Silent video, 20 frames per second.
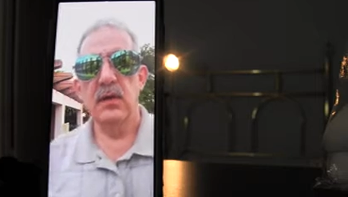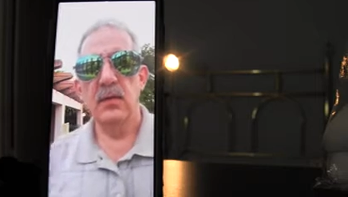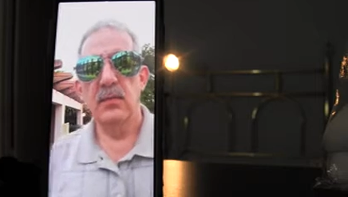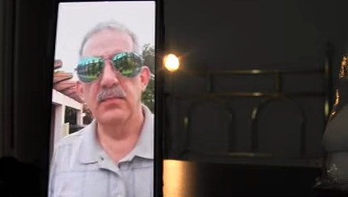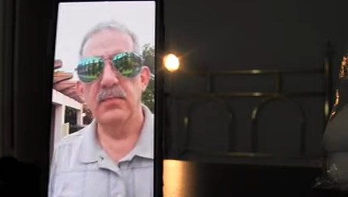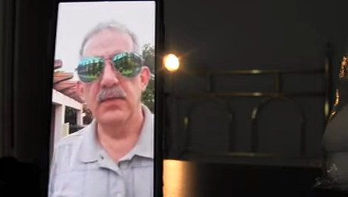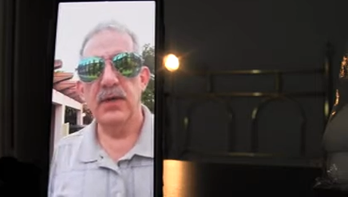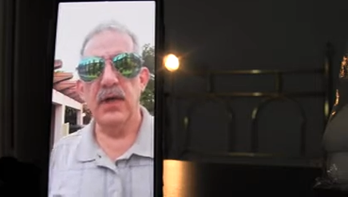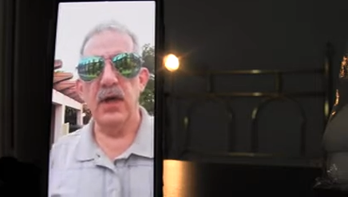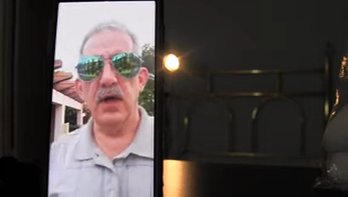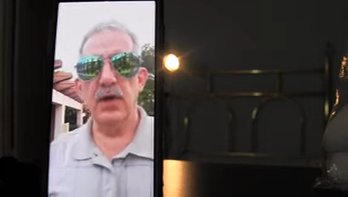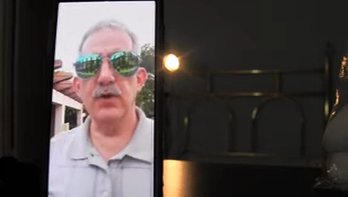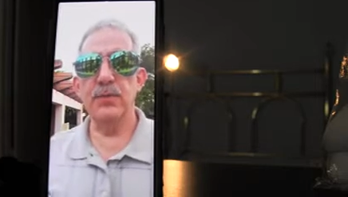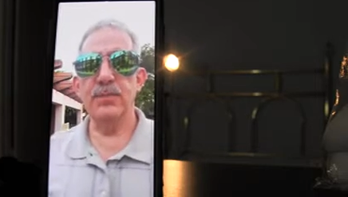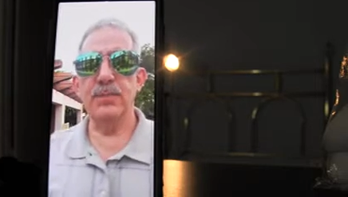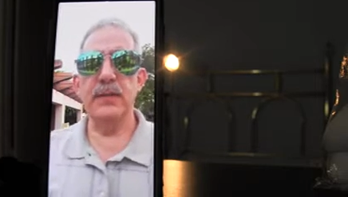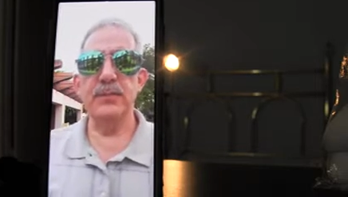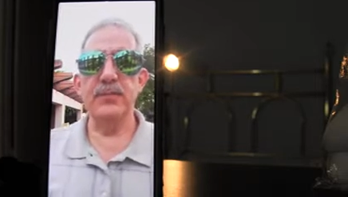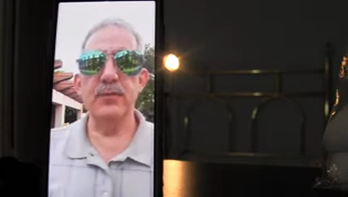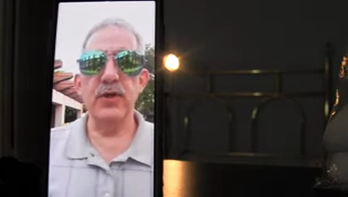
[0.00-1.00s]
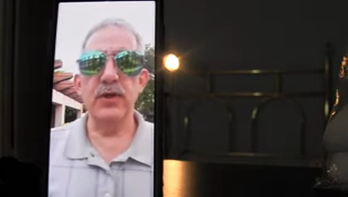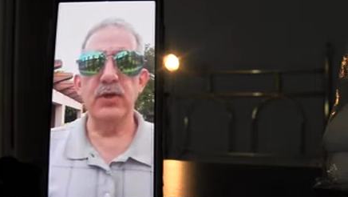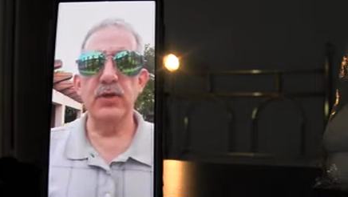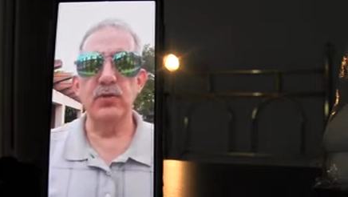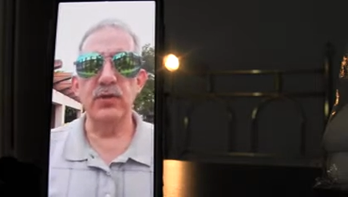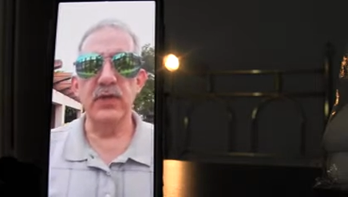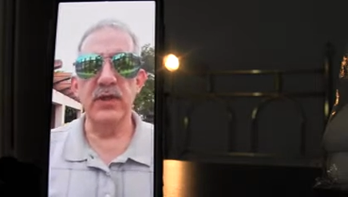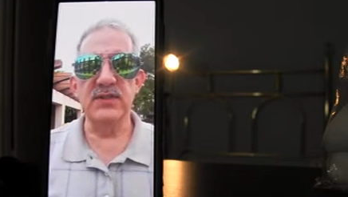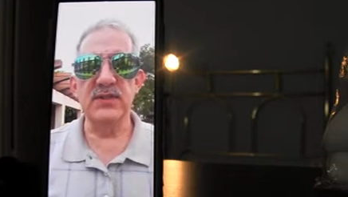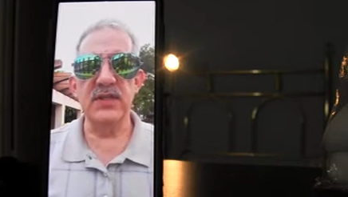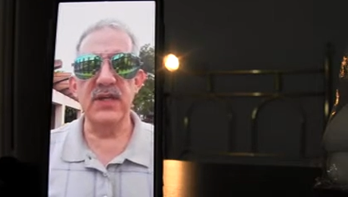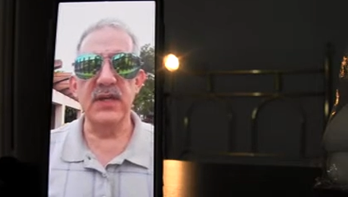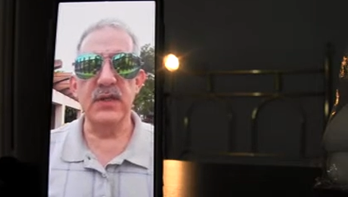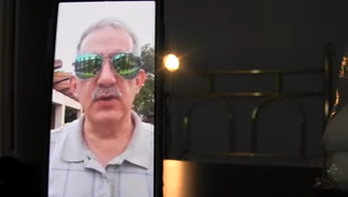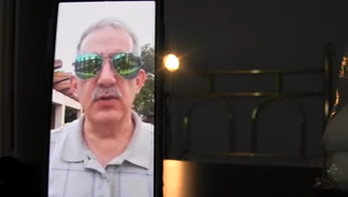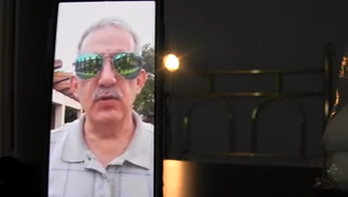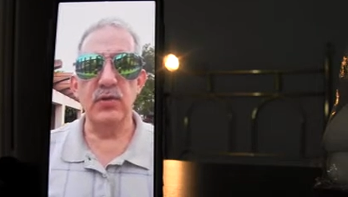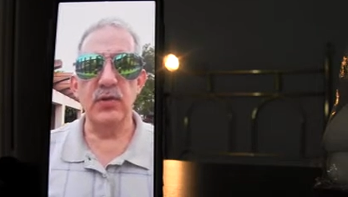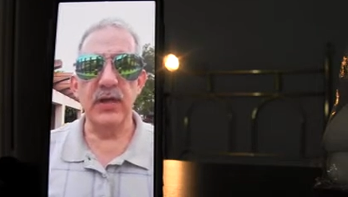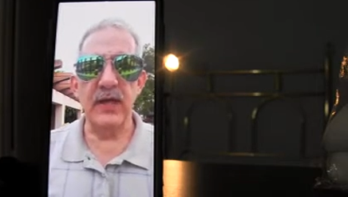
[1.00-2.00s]
but other people can do this and can
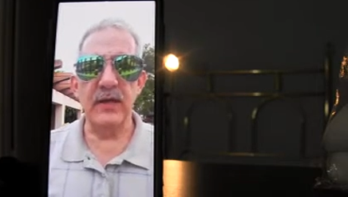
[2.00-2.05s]
do that,